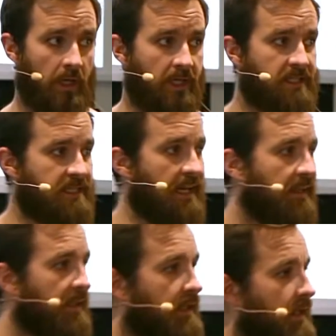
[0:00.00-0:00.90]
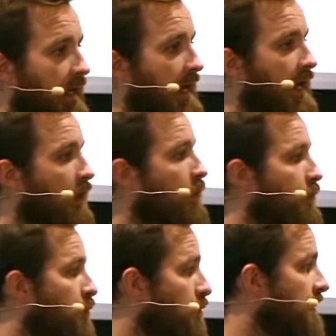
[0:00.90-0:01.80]
exactly how
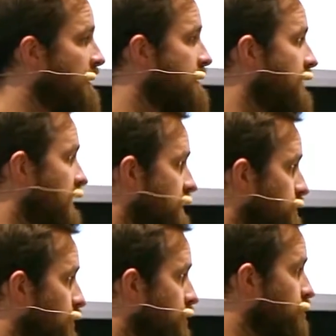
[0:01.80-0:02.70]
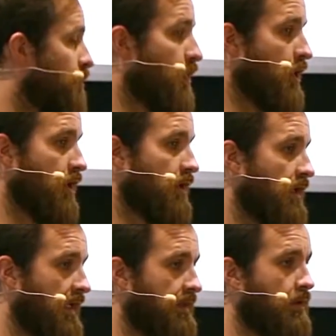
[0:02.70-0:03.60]
do these experts work
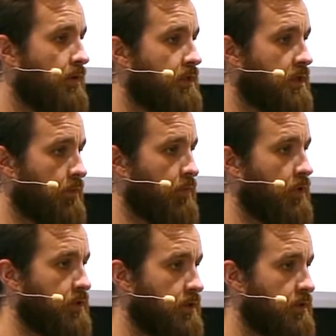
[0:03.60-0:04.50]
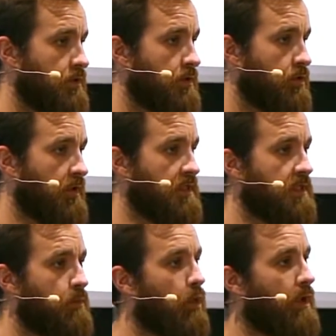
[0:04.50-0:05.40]
in their design process. So this
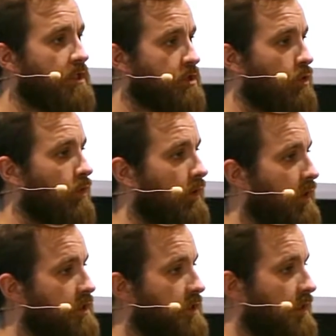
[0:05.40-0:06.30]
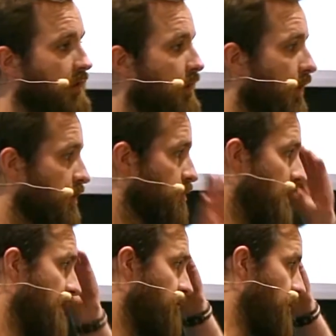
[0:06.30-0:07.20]
is more externalizing the knowledge
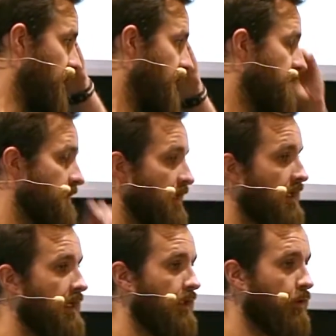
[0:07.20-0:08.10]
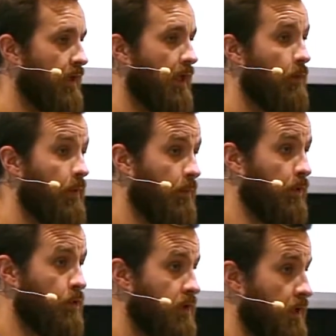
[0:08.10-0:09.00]
we have from the head and looking at how
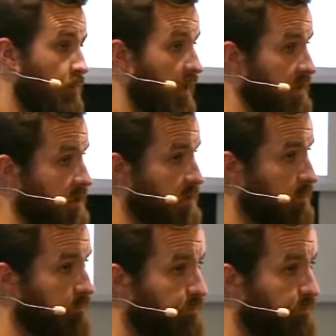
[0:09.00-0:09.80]
people use that in practice.